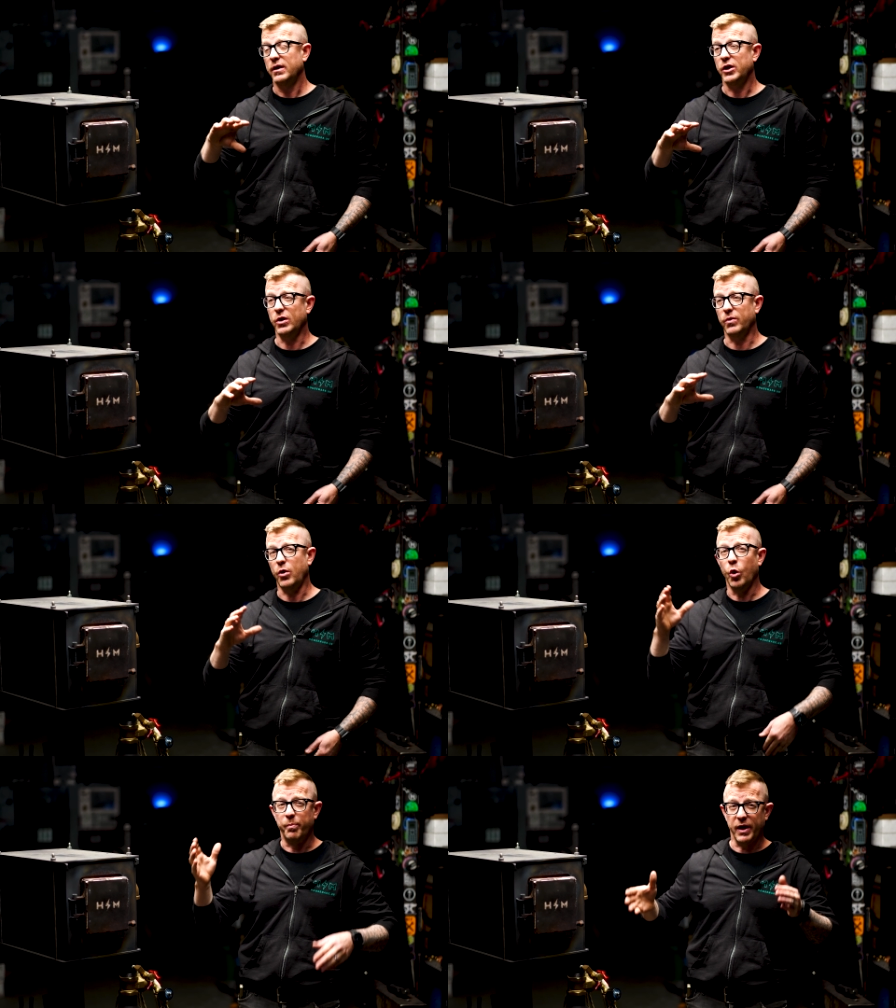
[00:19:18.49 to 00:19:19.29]
you
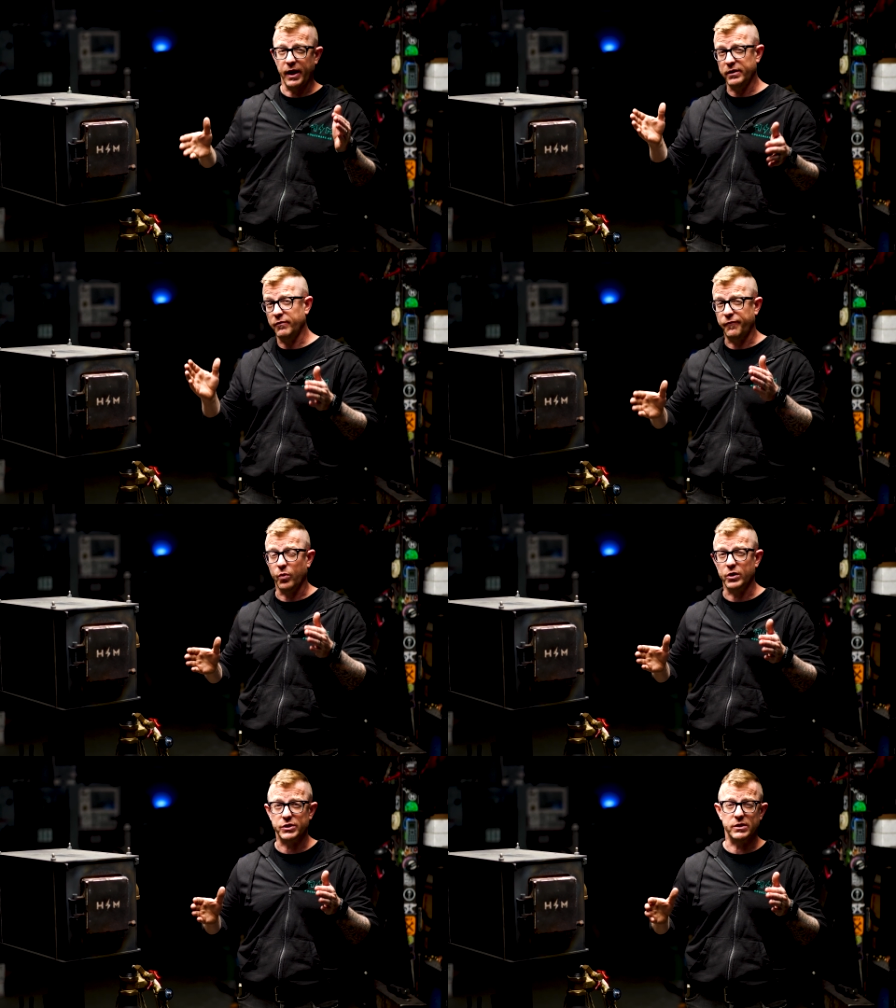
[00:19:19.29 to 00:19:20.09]
know open-ended
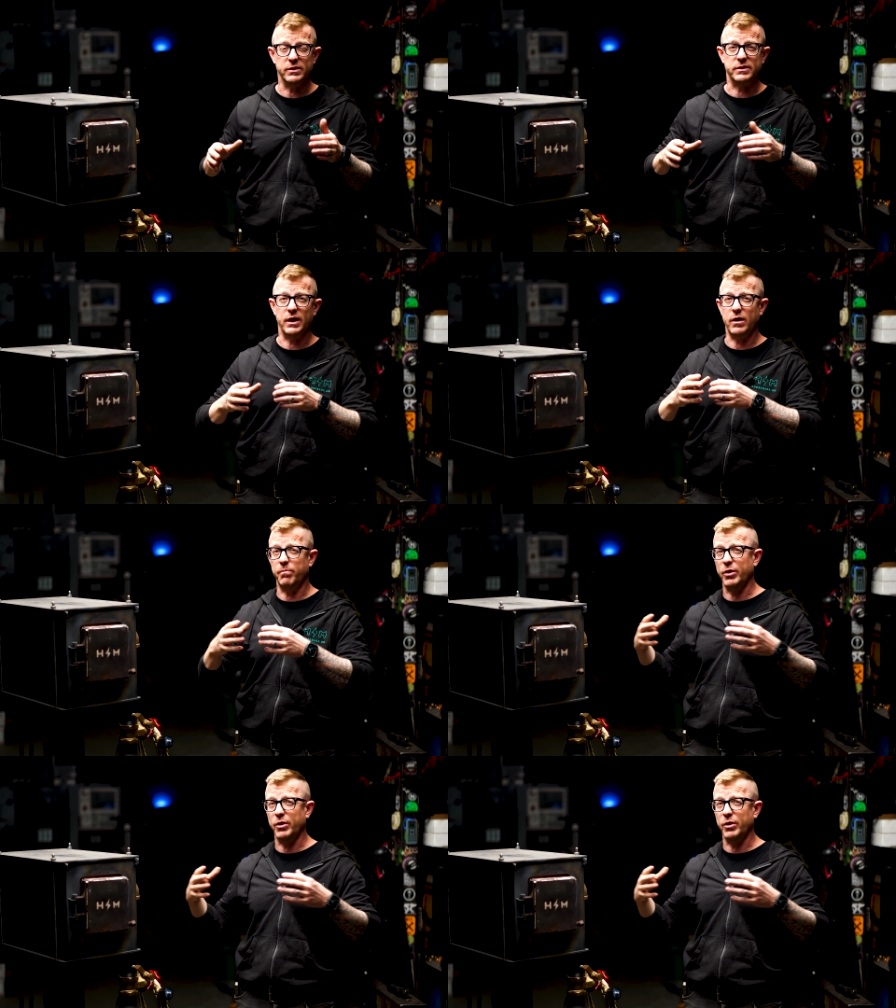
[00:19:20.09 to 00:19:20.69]
forges that are